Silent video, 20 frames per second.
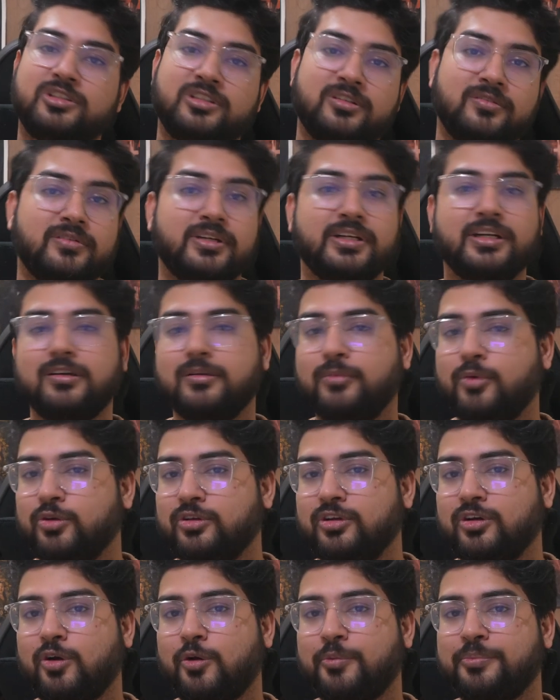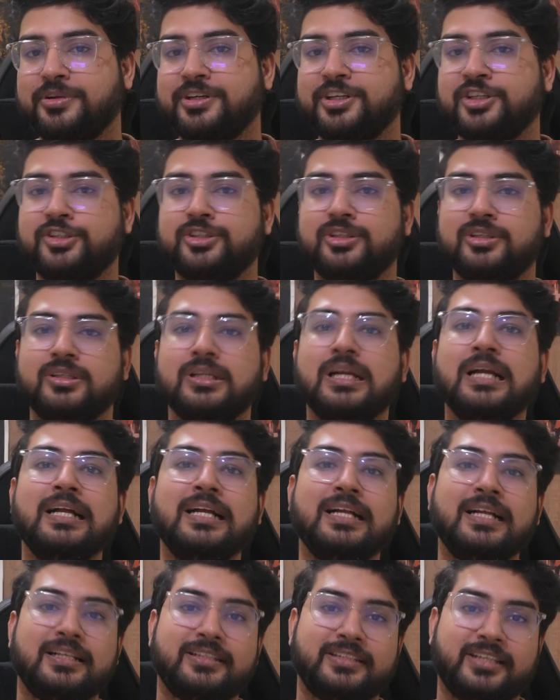they're worried about the competition.
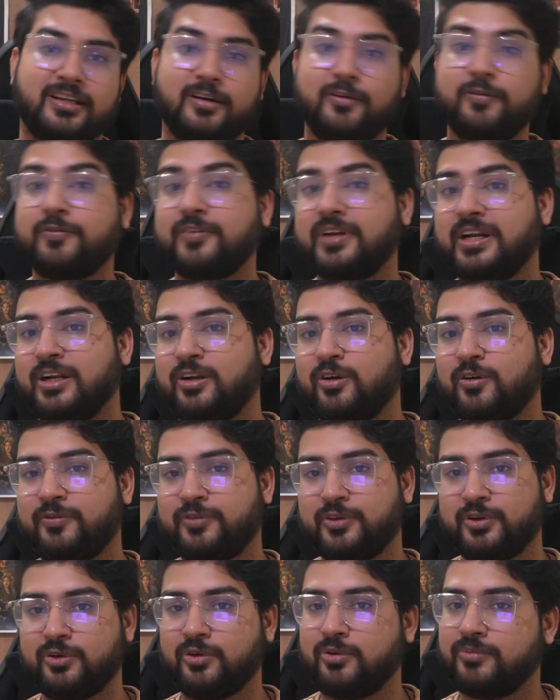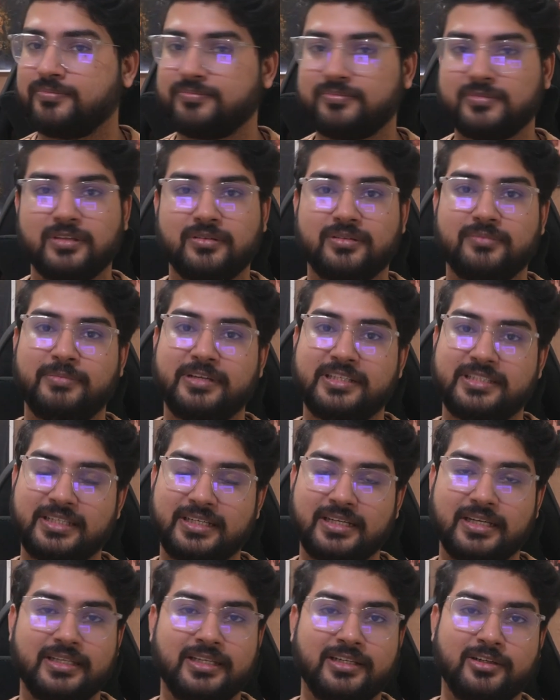They're afraid of, you know,
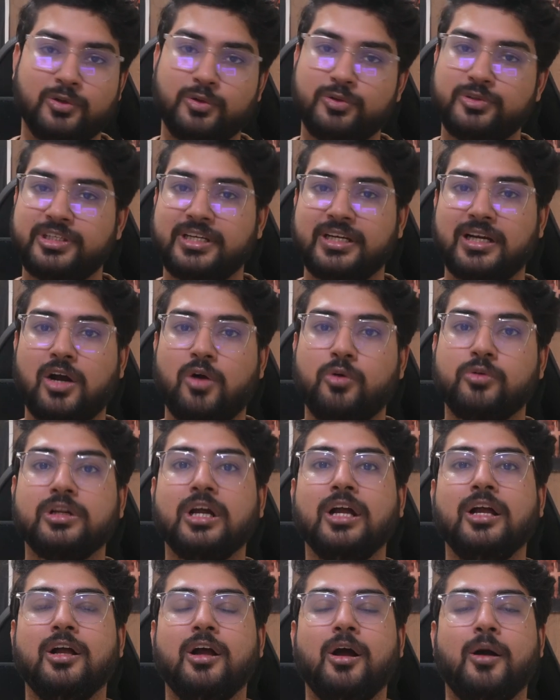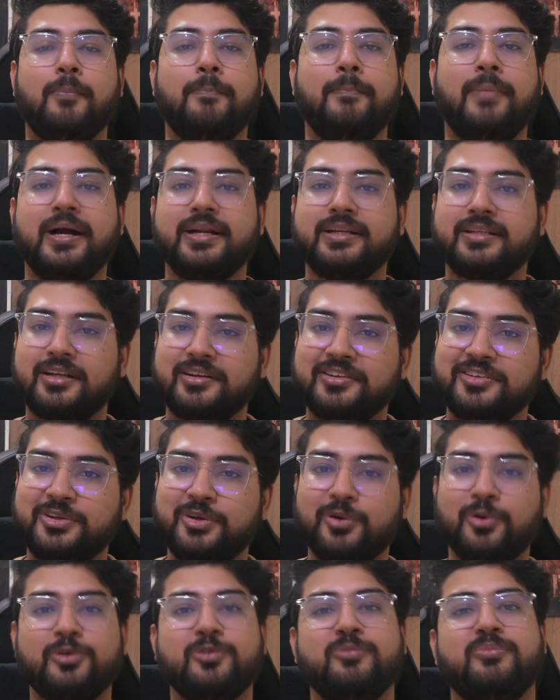basically losing out. But
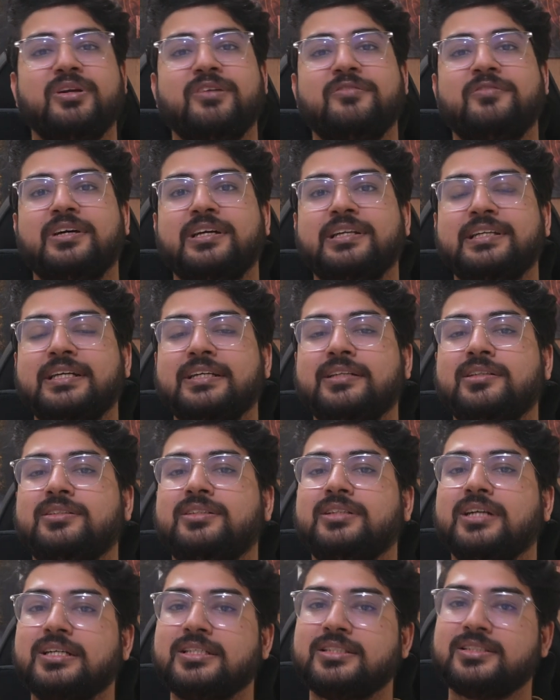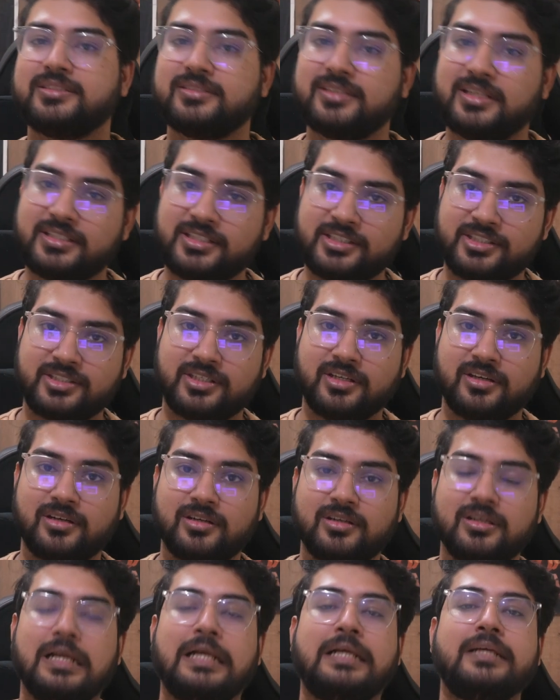don't be worried, just register,
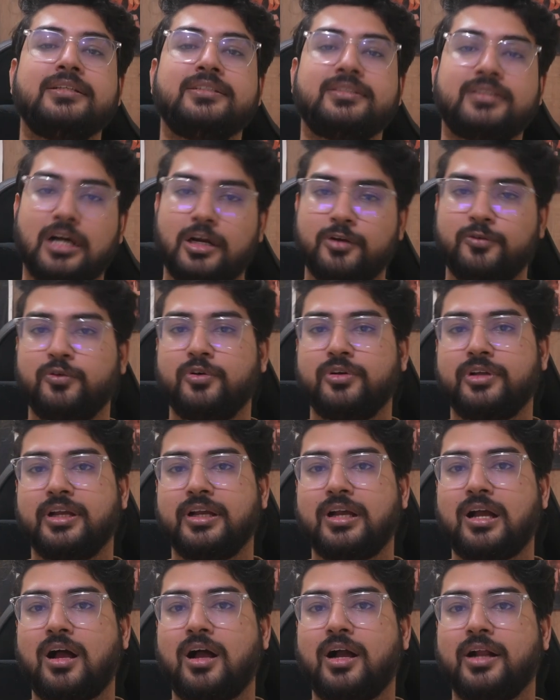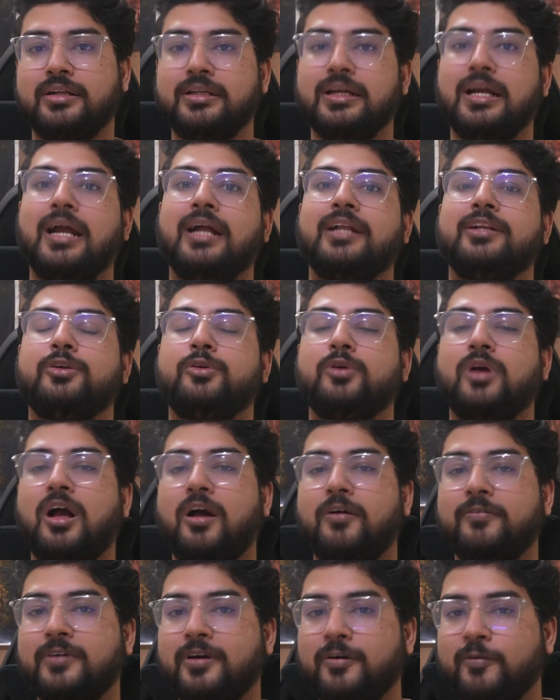start working hard, and you
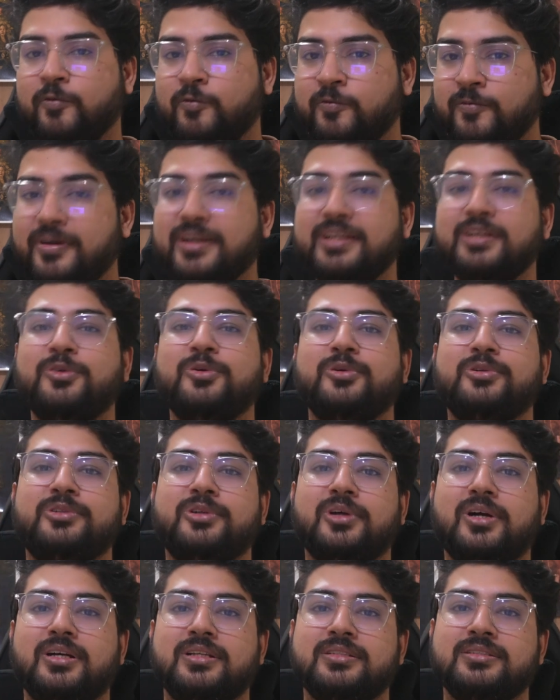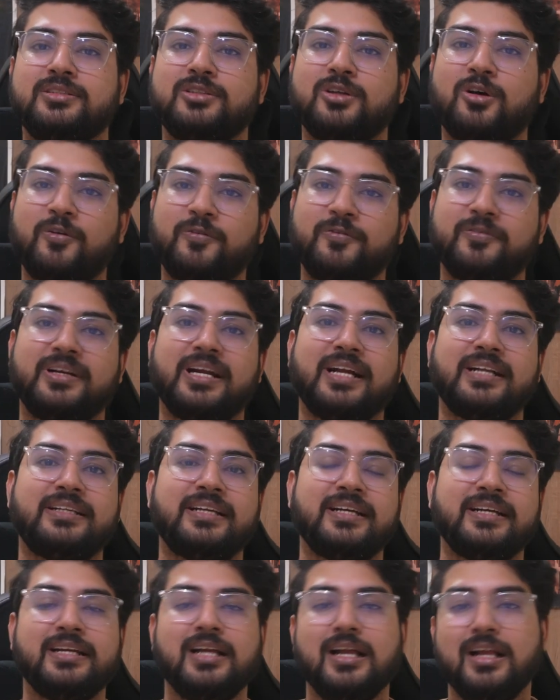have a very good chance of
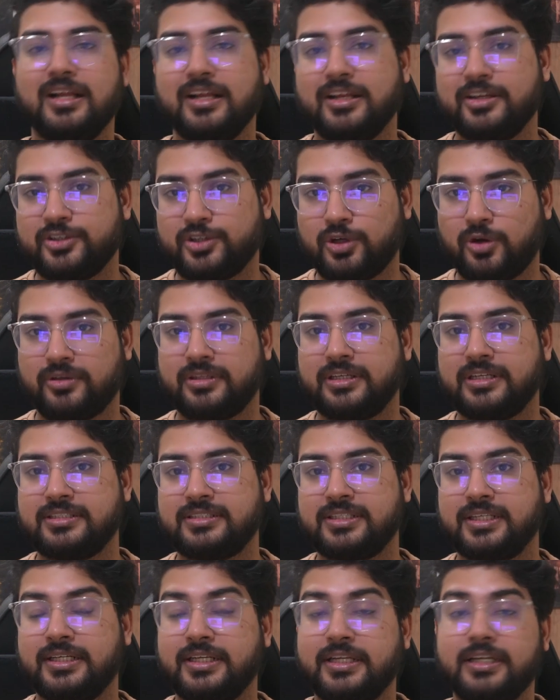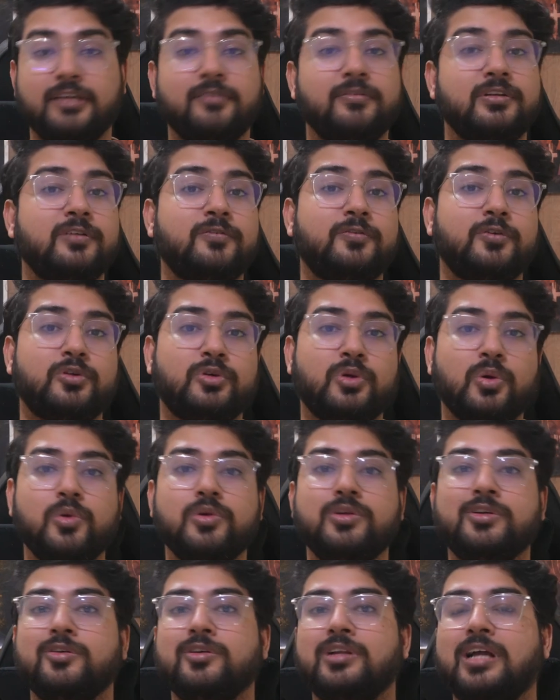getting shortlisted. And even if you
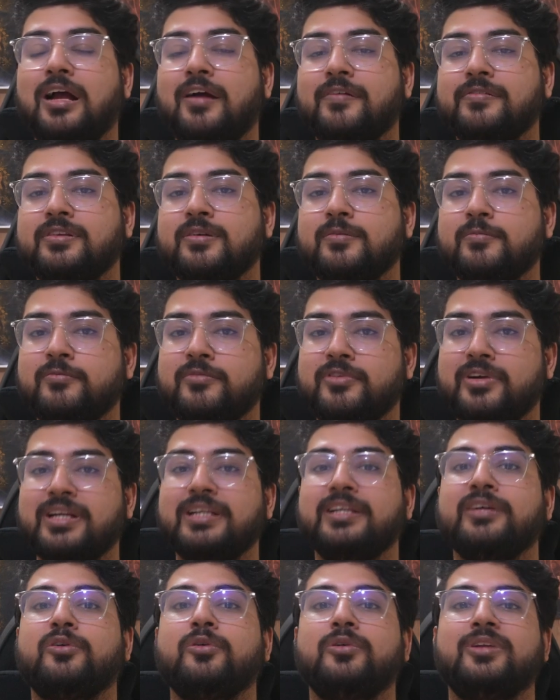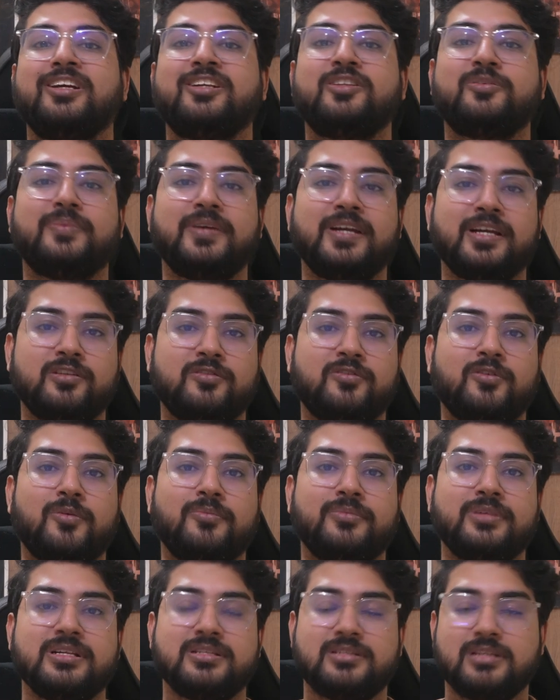don't, you'll have some really good experience from
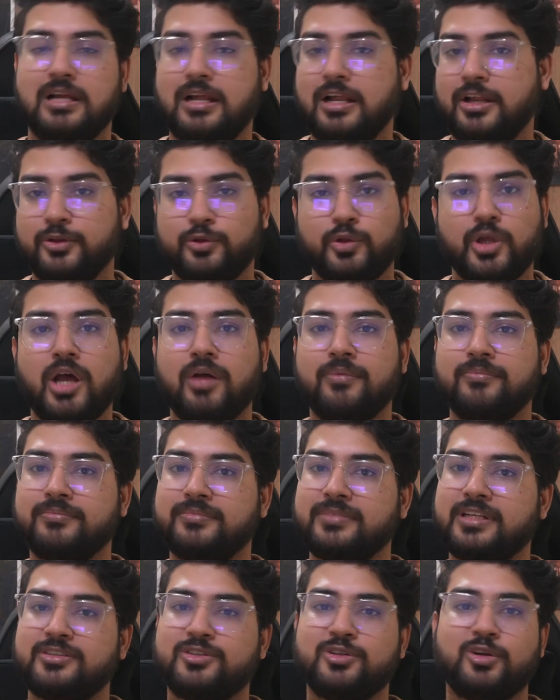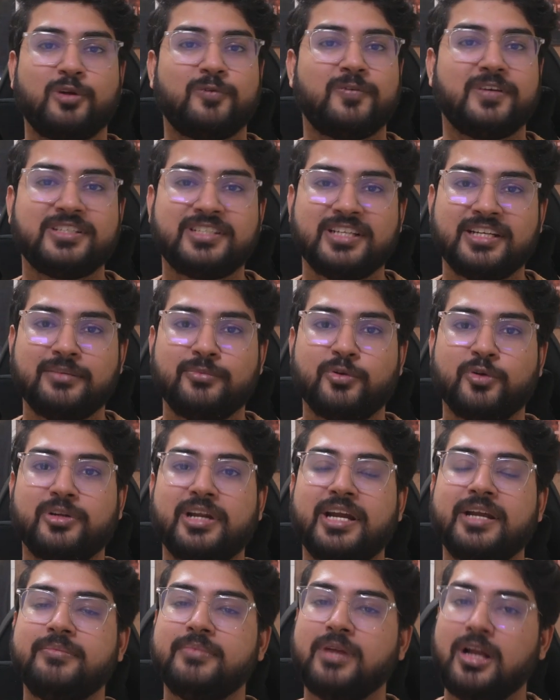this. So, yeah, let's not waste any more
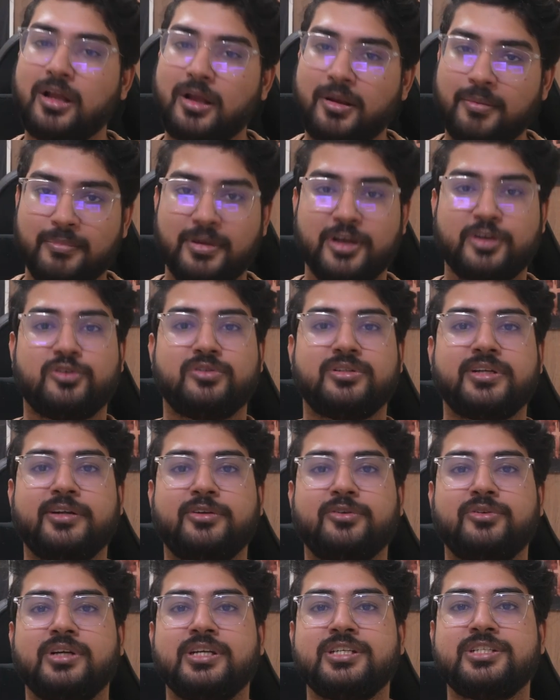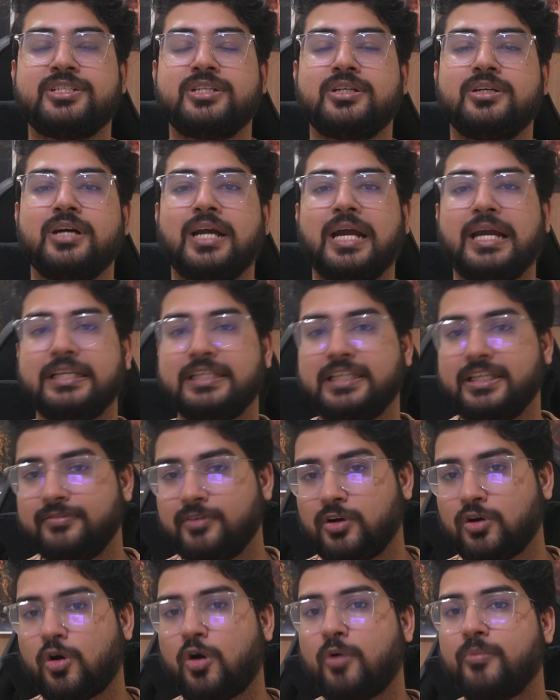time. Make sure that you register and leave a
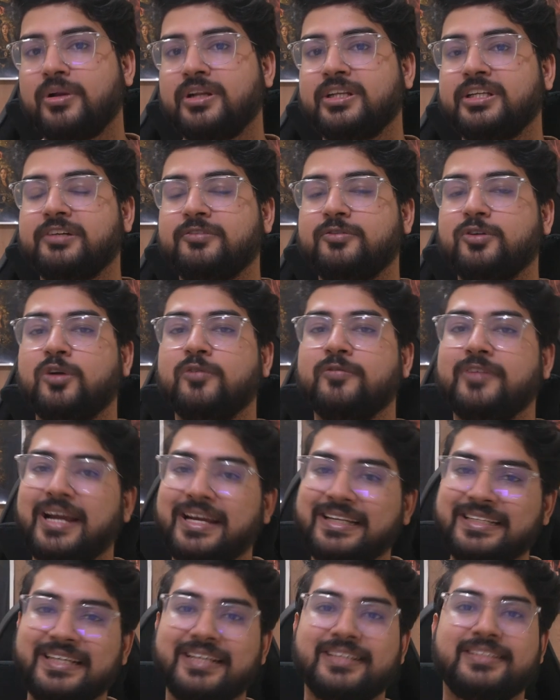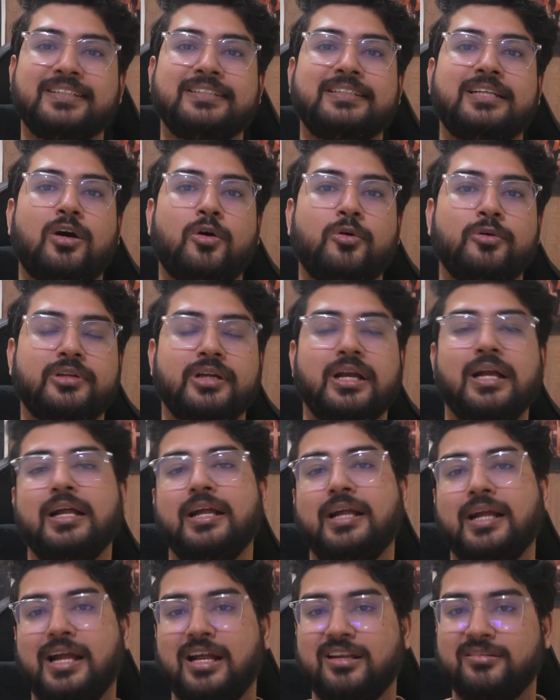comment if you have any other doubt
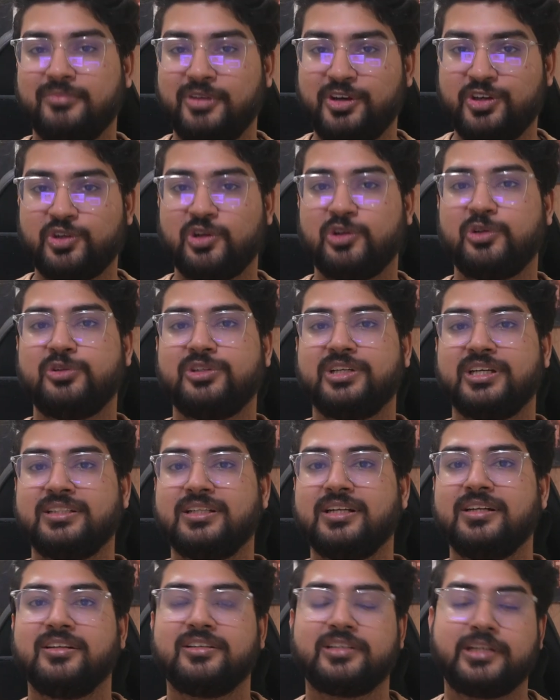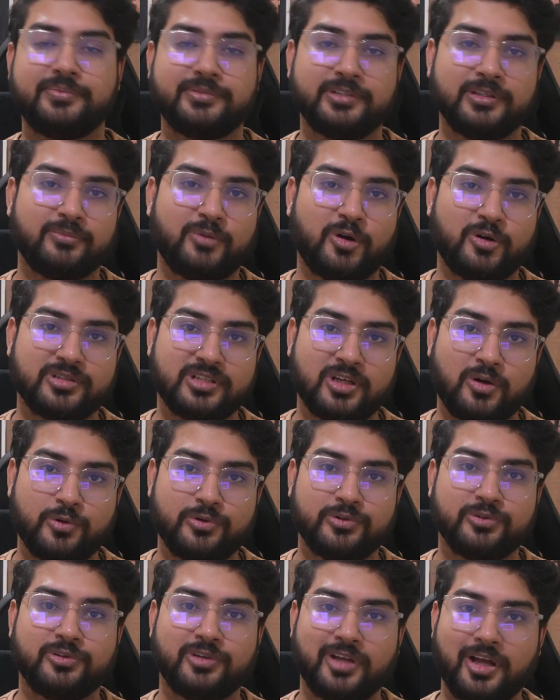and make sure to check the description box out.
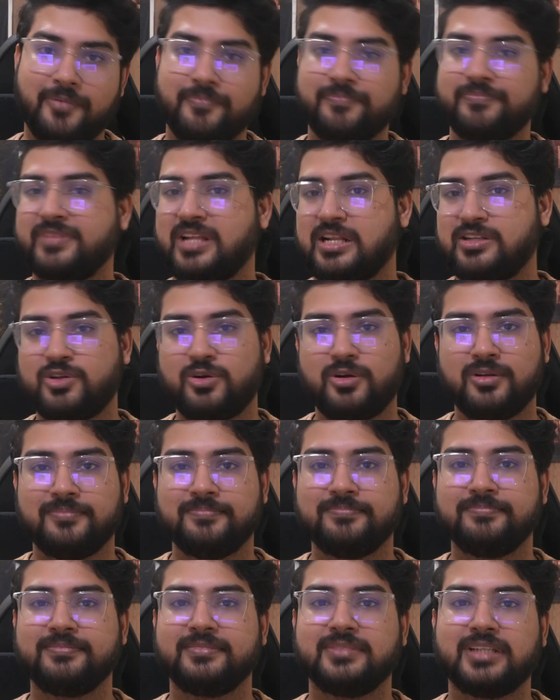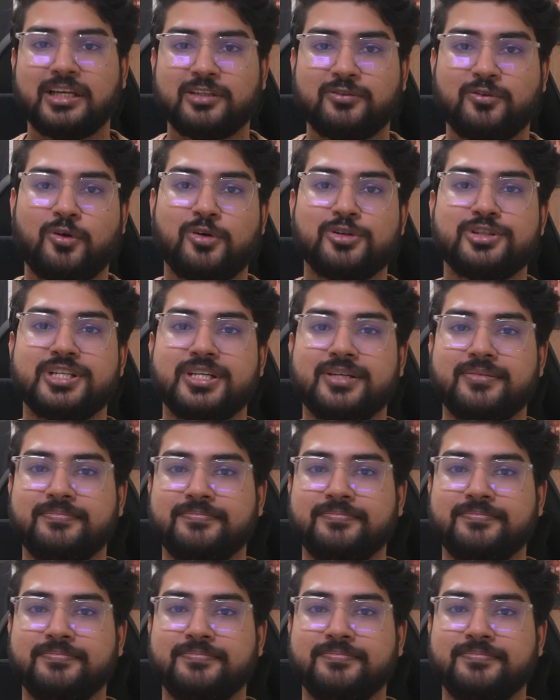So yeah, that's all. Thanks for watching.